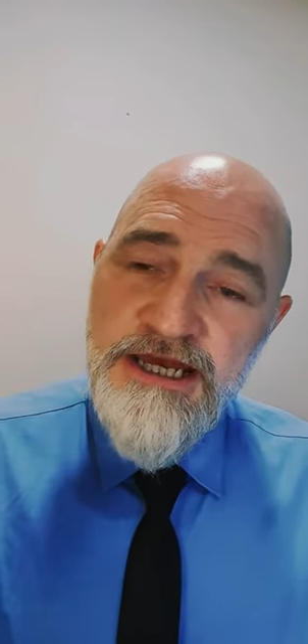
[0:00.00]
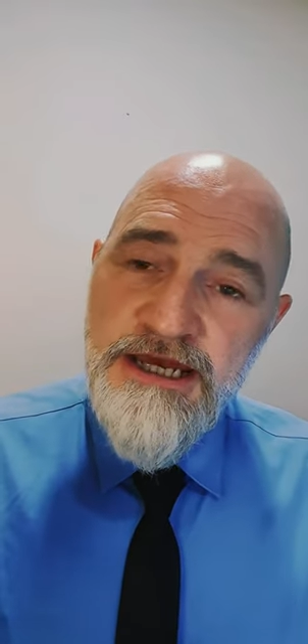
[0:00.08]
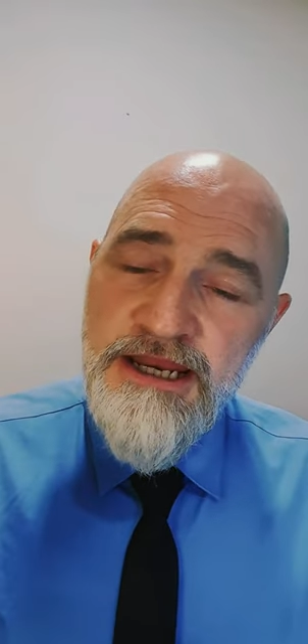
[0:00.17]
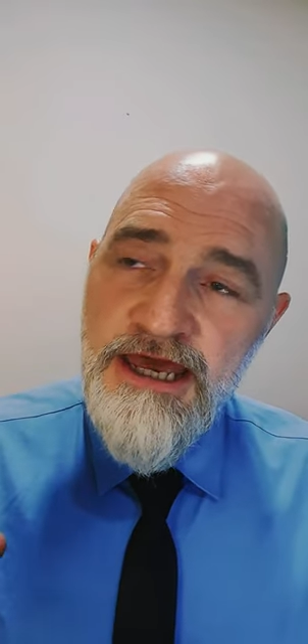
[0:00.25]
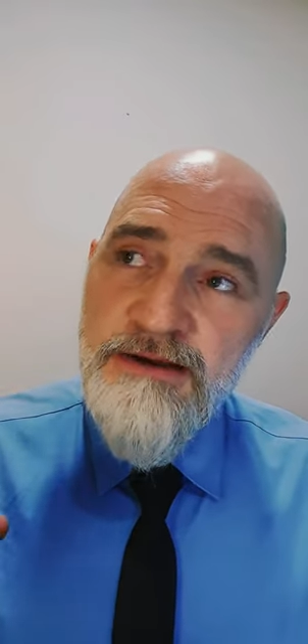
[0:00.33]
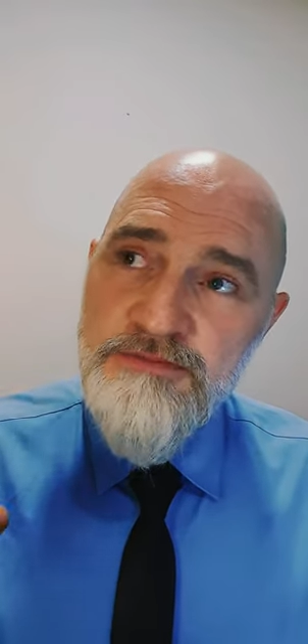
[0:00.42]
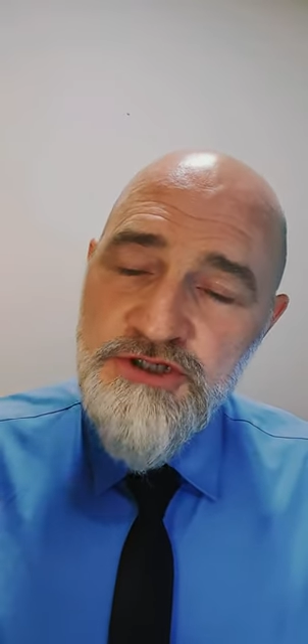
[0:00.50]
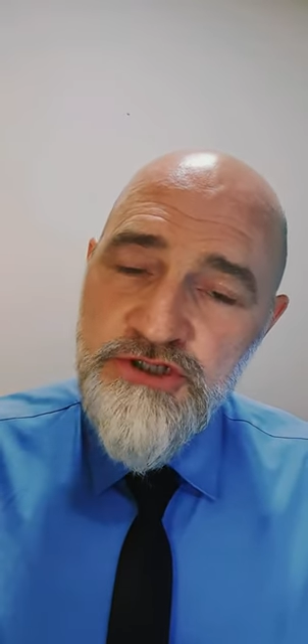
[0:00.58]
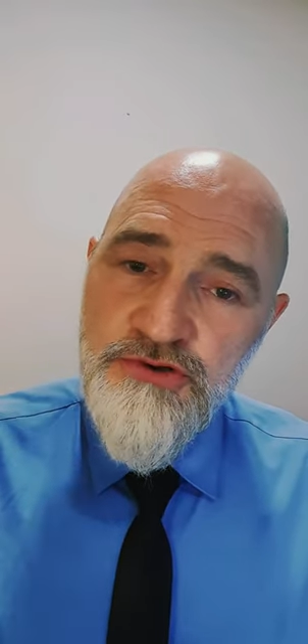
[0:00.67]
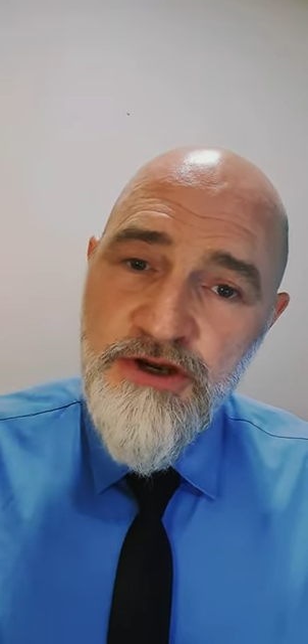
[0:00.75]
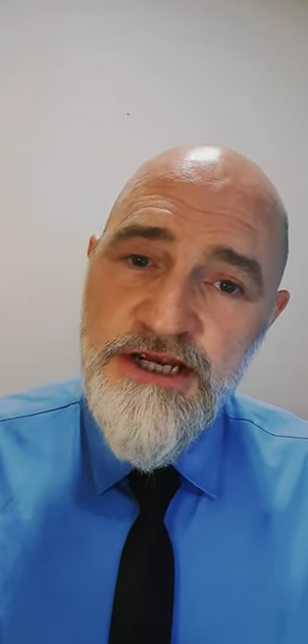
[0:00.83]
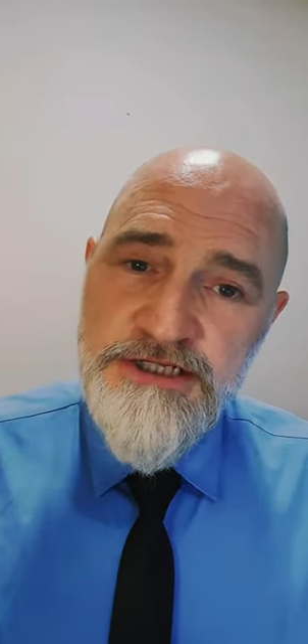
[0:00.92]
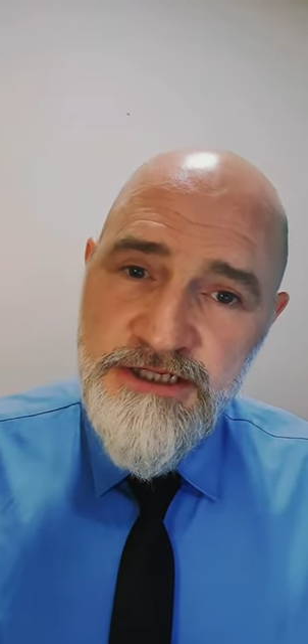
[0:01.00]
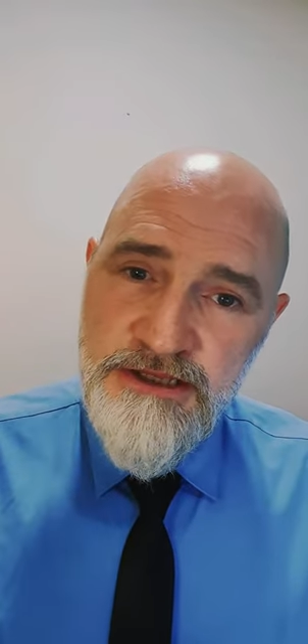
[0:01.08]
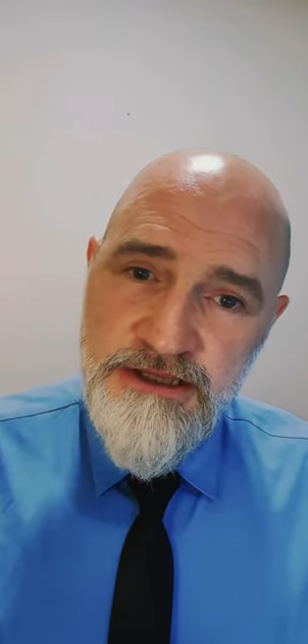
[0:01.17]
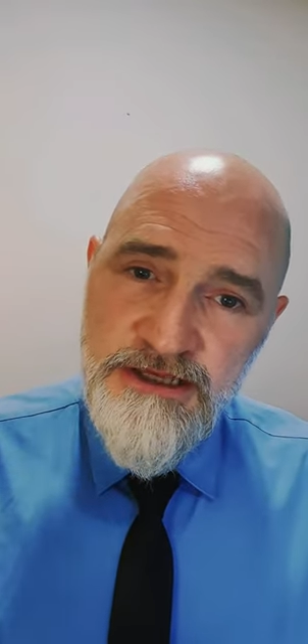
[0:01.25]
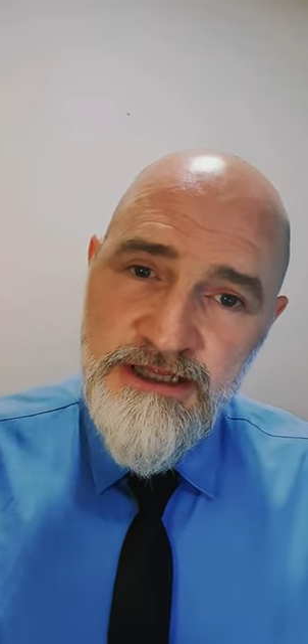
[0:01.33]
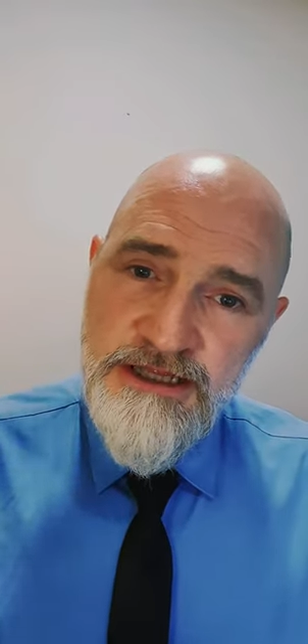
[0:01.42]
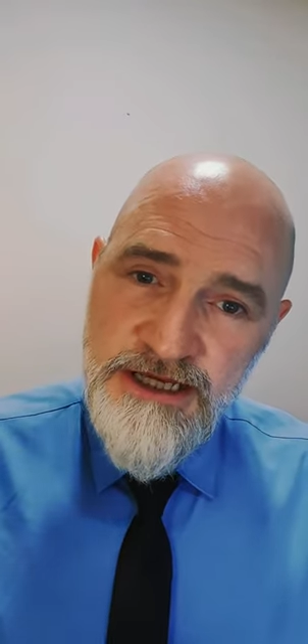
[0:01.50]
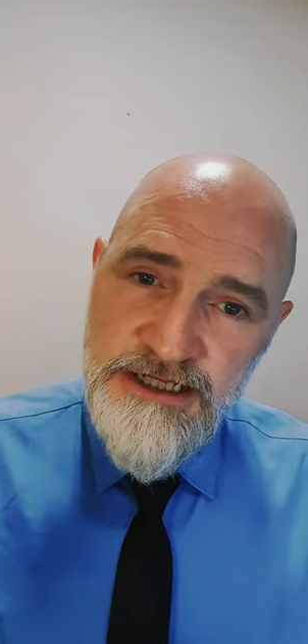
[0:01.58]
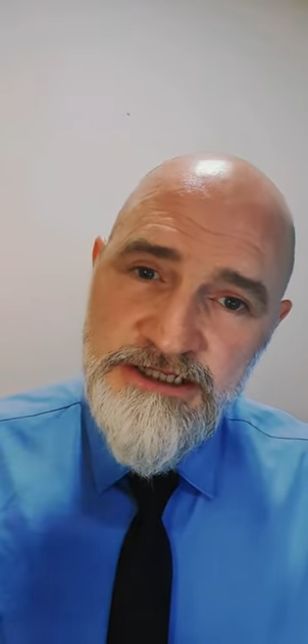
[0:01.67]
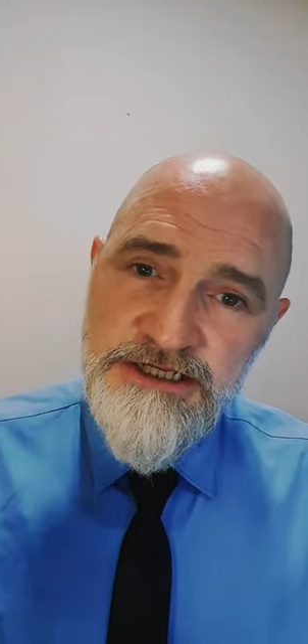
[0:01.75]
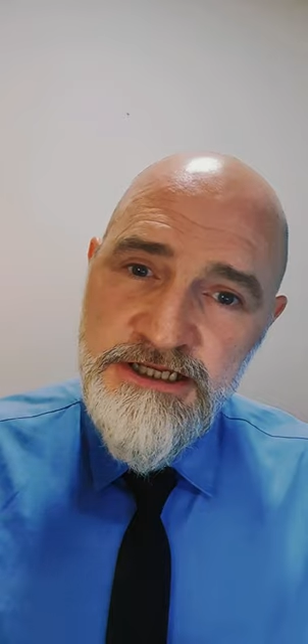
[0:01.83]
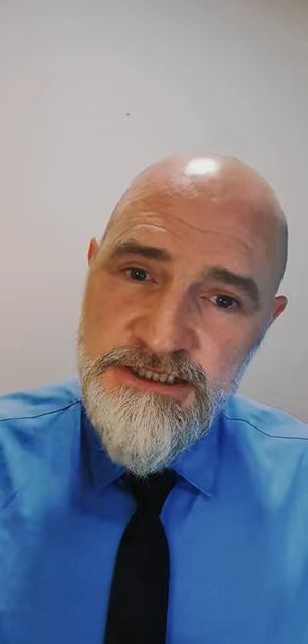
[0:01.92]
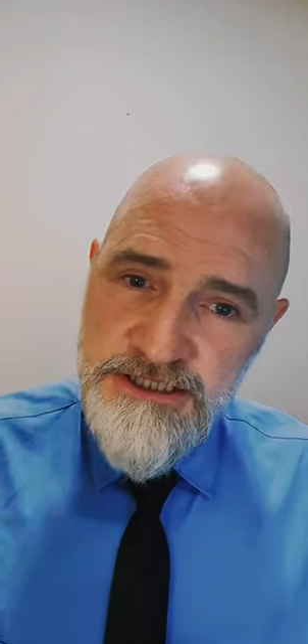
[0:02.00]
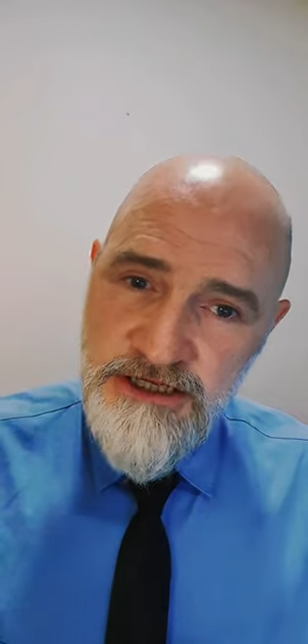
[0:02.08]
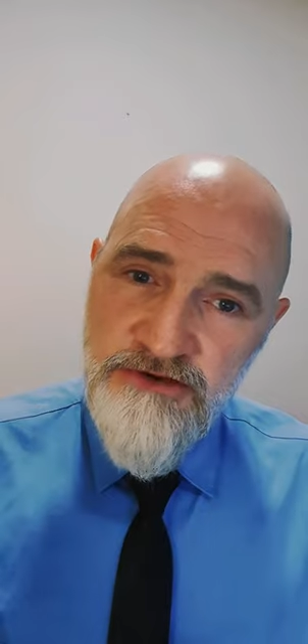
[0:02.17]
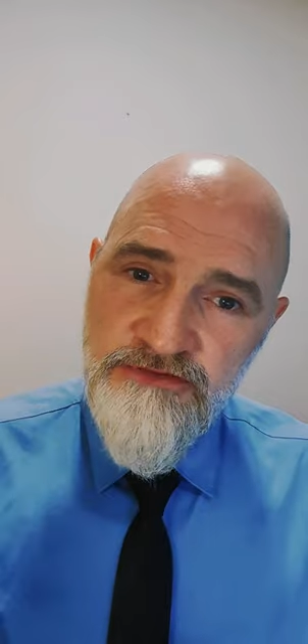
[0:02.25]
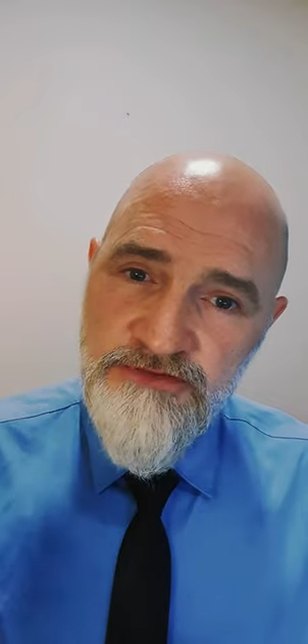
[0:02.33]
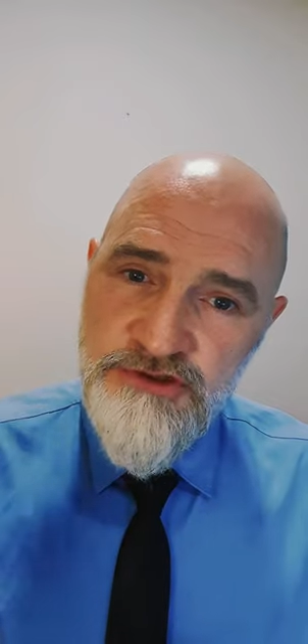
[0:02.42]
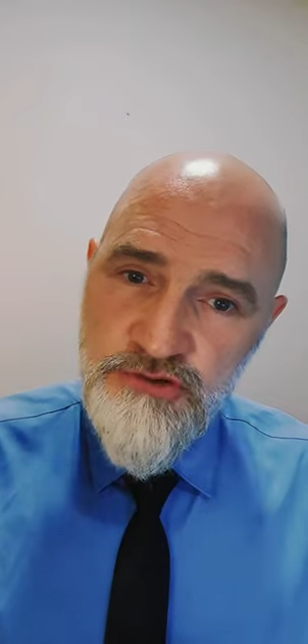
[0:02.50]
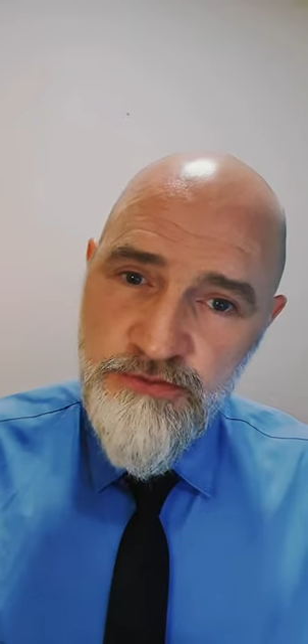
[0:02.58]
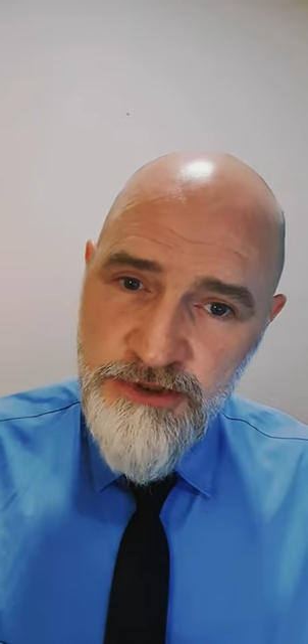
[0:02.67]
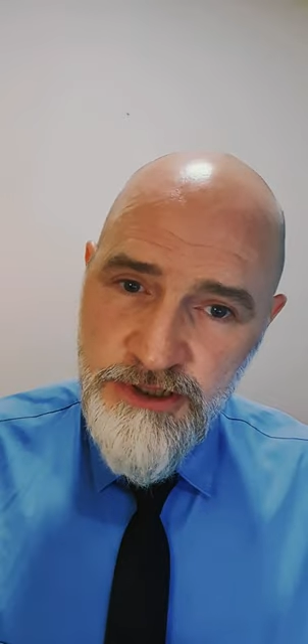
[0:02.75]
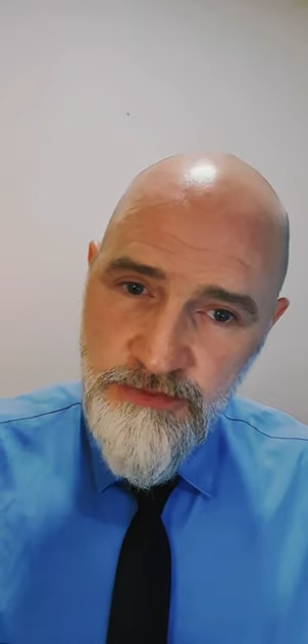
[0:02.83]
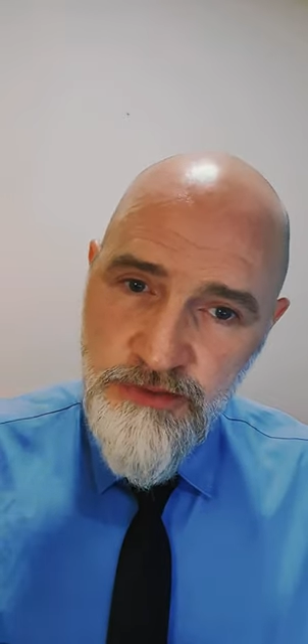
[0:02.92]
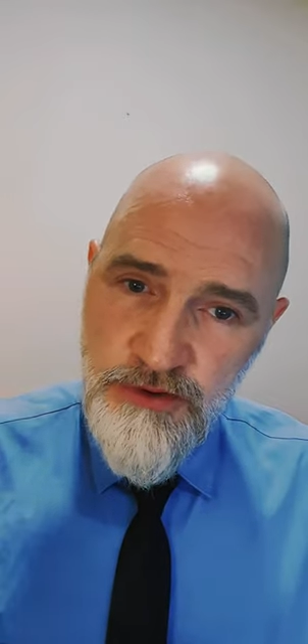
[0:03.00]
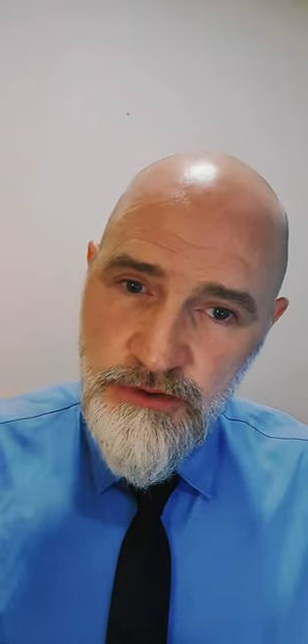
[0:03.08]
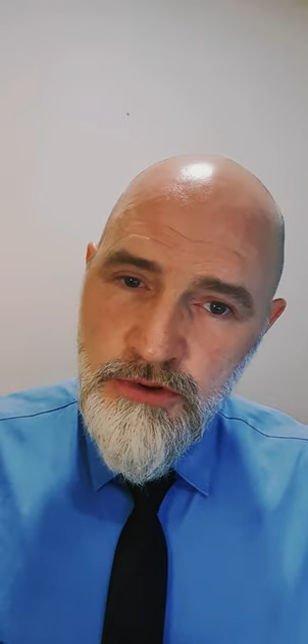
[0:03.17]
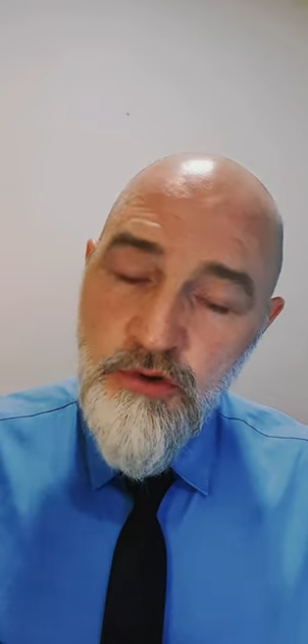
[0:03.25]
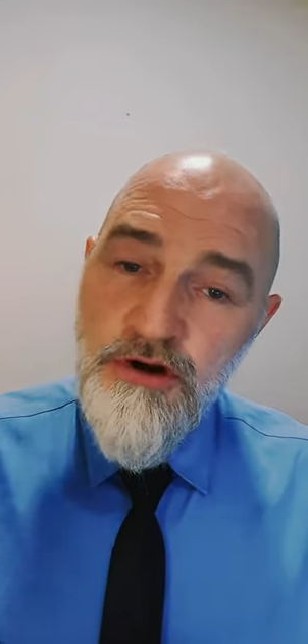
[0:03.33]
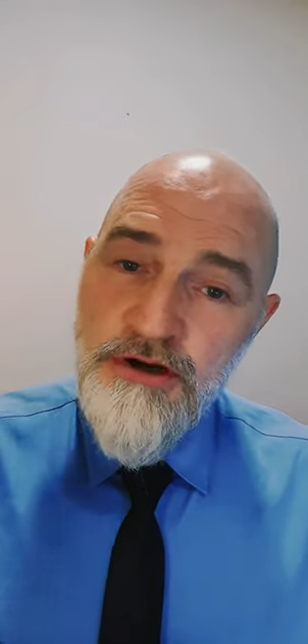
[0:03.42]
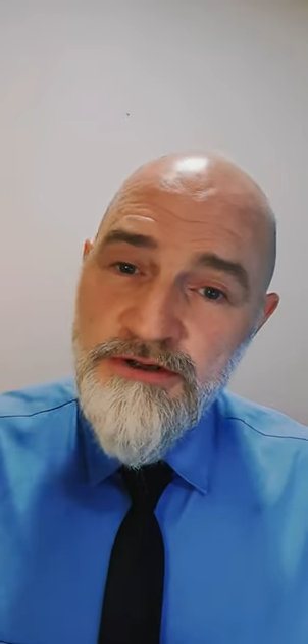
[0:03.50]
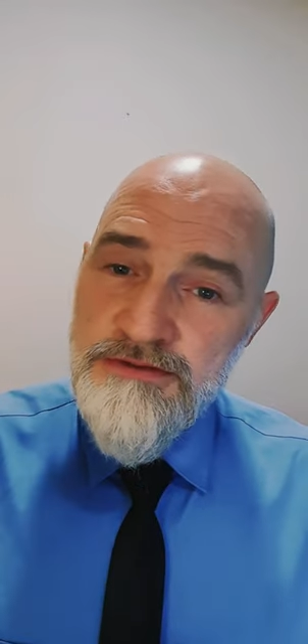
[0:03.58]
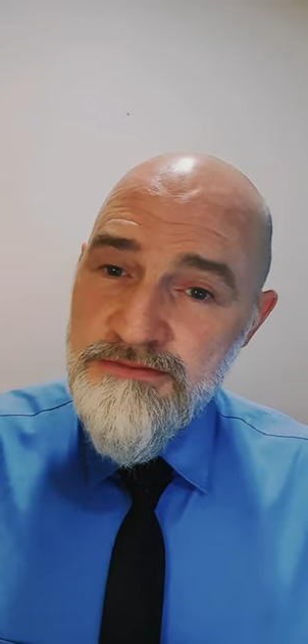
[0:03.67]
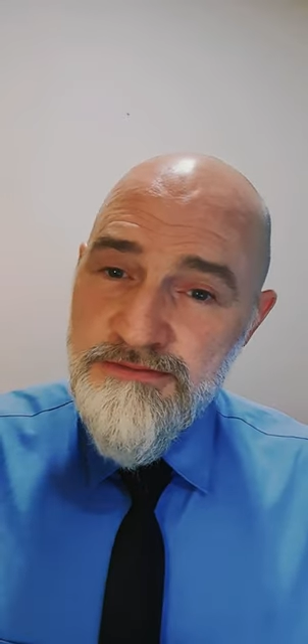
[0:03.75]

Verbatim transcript: an abstraction that lends itself to people who are